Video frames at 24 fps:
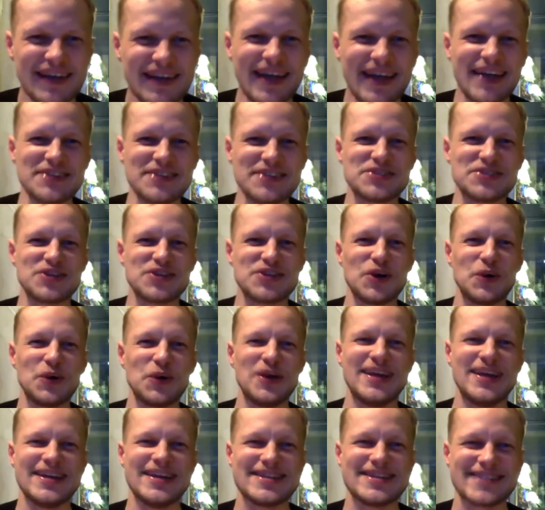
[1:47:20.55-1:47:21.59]
and
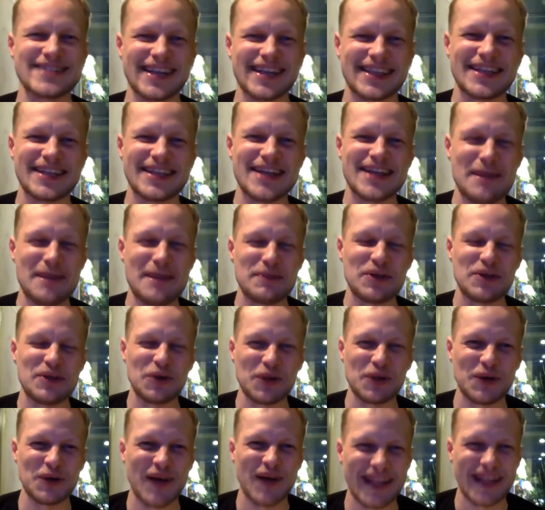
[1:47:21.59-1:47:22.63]
Zoe is like the
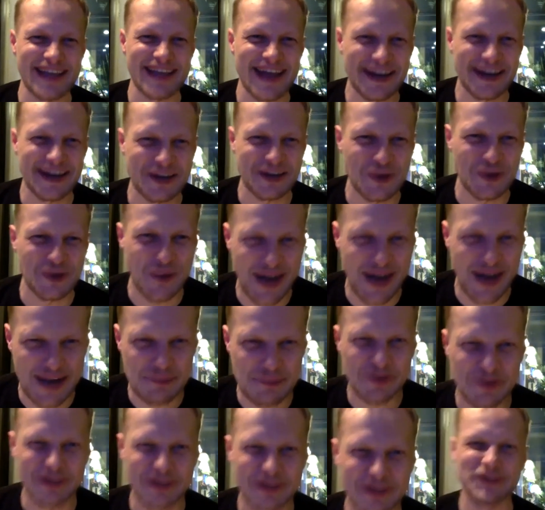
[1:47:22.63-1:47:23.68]
Nebbiolo Ionico
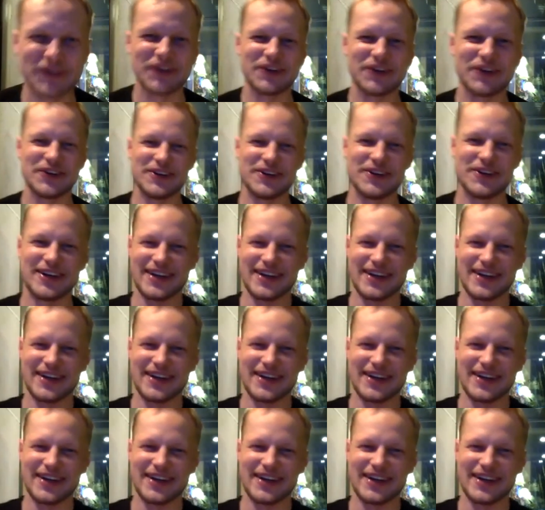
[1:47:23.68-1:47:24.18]
hybrid, or.